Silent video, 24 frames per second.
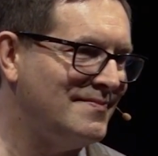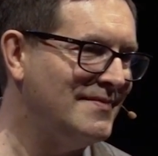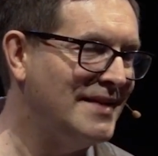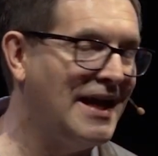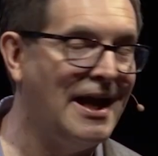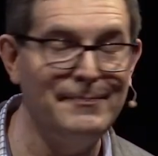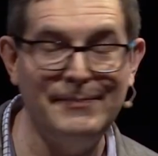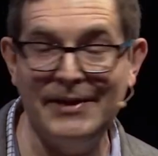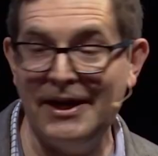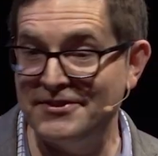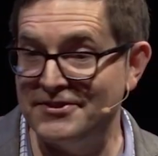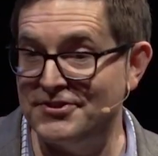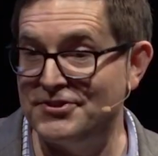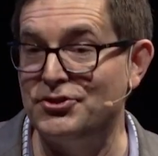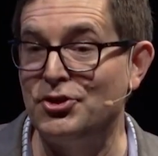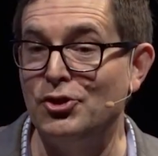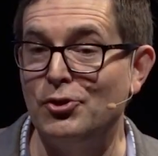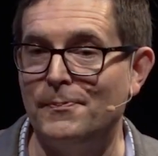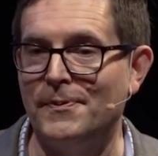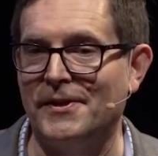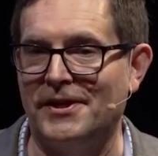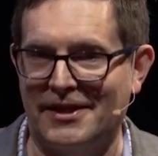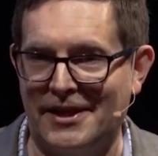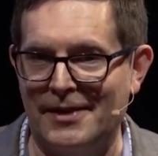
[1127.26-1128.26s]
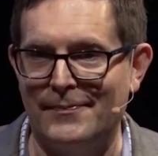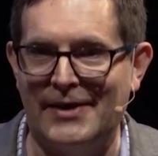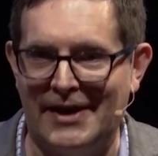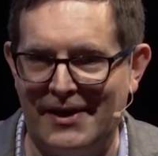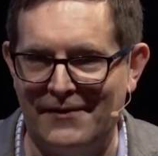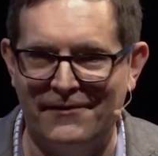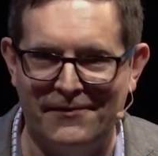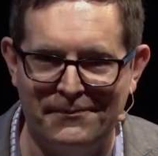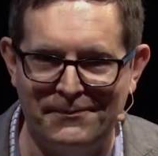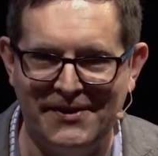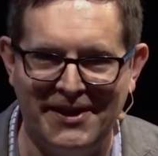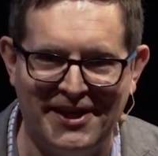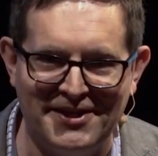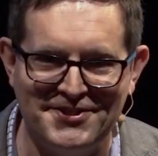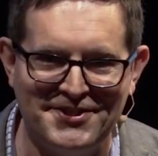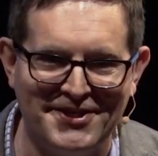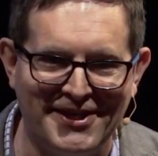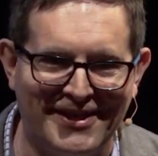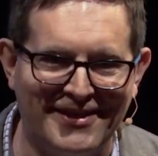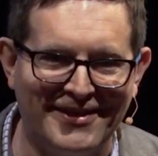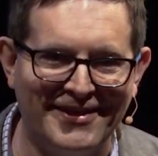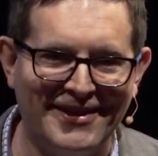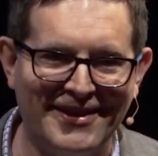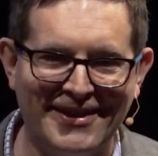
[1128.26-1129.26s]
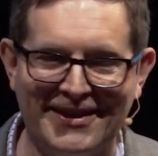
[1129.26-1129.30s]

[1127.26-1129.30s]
I'm not stupid. Come on, I have a PhD.